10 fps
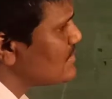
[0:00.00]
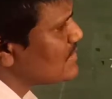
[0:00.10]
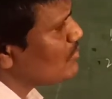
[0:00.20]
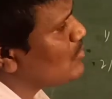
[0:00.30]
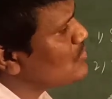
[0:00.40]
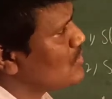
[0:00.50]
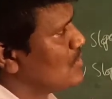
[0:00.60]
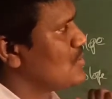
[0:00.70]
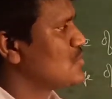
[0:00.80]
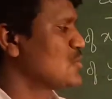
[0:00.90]
is
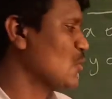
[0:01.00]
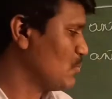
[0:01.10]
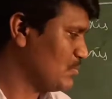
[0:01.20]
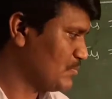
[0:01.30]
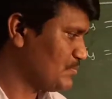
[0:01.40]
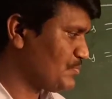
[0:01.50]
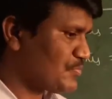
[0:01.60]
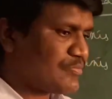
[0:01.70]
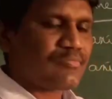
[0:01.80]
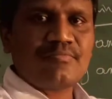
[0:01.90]
about slope.
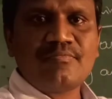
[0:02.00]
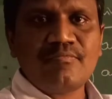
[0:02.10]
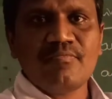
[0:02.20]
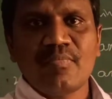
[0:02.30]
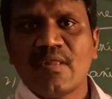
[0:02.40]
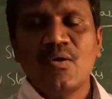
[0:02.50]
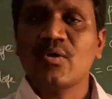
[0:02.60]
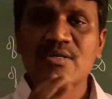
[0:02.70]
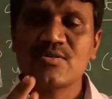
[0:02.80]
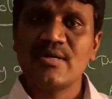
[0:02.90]

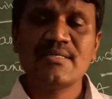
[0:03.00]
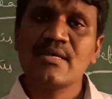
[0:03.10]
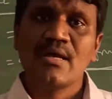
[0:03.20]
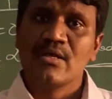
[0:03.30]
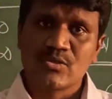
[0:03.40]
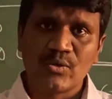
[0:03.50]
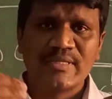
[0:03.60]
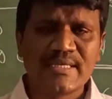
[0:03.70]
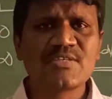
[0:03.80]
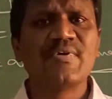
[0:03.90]
Okay students, so
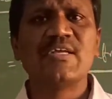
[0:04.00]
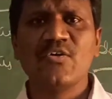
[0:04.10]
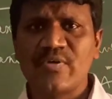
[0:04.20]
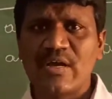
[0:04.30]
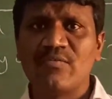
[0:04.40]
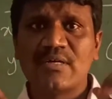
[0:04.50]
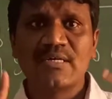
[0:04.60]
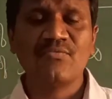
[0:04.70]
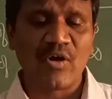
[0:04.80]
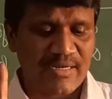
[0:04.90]
in this video we have
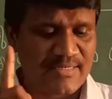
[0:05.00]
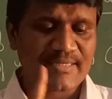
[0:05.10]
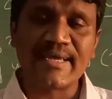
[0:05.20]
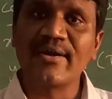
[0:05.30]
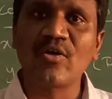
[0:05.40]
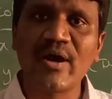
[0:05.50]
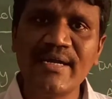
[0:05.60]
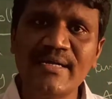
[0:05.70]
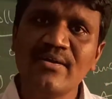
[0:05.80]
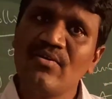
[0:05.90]
learned what is a
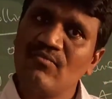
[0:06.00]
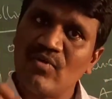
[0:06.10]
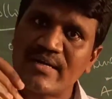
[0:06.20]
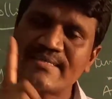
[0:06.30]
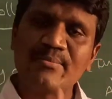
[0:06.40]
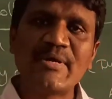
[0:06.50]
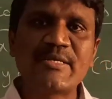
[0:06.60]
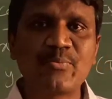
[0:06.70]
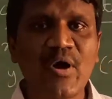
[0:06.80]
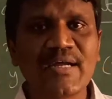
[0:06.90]
centroid, what is a
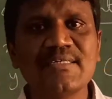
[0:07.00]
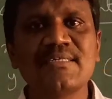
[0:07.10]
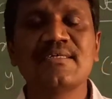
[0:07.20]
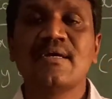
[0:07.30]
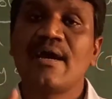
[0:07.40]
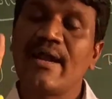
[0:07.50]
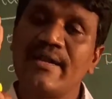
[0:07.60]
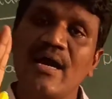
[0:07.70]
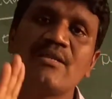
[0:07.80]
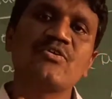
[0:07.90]
midpoint,
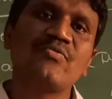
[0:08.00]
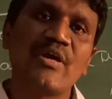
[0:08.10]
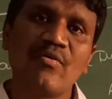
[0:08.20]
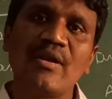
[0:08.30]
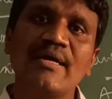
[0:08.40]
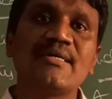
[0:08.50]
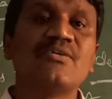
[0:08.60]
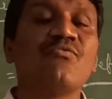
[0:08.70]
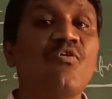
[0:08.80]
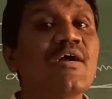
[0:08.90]
and also we have
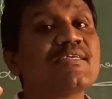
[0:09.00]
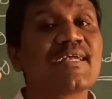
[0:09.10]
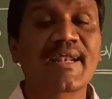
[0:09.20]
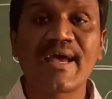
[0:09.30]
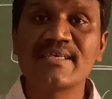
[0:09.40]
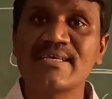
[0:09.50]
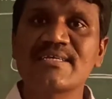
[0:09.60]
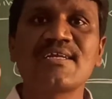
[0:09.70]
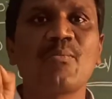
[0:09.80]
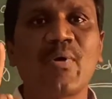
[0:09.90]
learned what is a
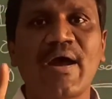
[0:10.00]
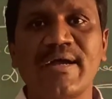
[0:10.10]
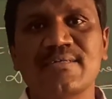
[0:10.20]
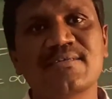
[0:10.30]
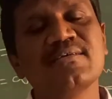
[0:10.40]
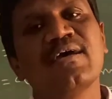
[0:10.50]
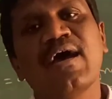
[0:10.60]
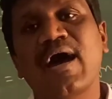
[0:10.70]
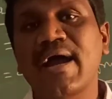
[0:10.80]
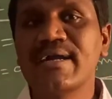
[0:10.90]
trisectional points
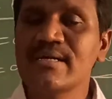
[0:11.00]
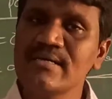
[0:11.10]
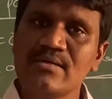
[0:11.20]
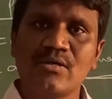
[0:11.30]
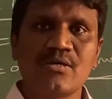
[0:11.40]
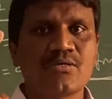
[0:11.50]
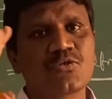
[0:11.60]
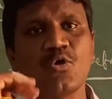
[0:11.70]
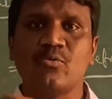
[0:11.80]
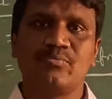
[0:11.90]
and
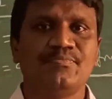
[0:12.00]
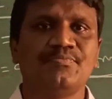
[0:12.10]
slope.